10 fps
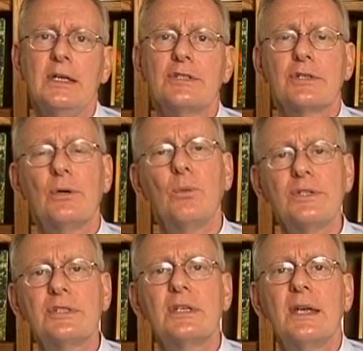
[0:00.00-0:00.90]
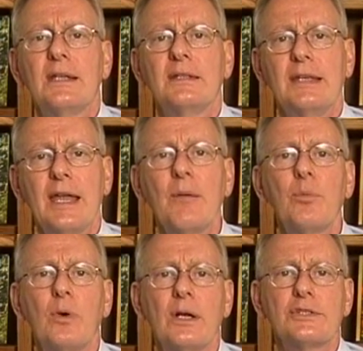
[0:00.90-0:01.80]
So once again, the camp
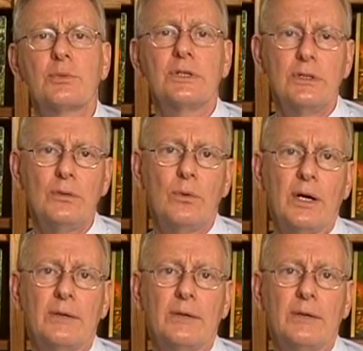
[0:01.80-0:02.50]
wants what you want,